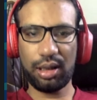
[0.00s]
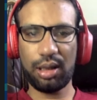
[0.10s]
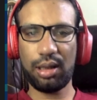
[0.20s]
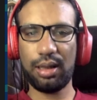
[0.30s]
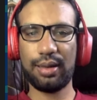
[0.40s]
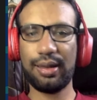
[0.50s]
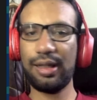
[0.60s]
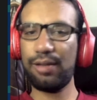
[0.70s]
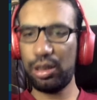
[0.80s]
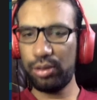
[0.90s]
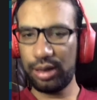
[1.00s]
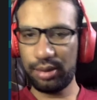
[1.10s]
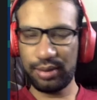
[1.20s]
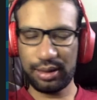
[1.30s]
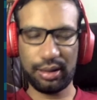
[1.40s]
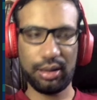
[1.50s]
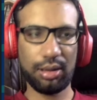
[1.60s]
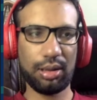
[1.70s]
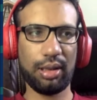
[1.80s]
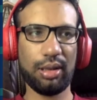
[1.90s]
saw single value
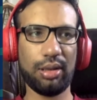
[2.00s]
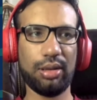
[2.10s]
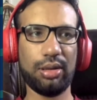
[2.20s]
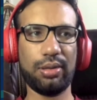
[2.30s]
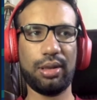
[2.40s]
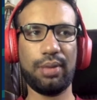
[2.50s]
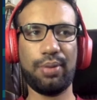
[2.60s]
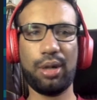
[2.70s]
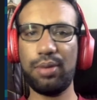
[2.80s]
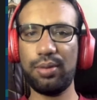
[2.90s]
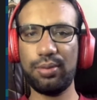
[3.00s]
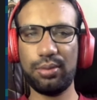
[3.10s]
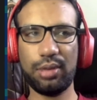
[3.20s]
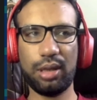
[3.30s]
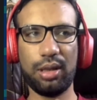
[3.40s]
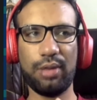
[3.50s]
animations, and the problem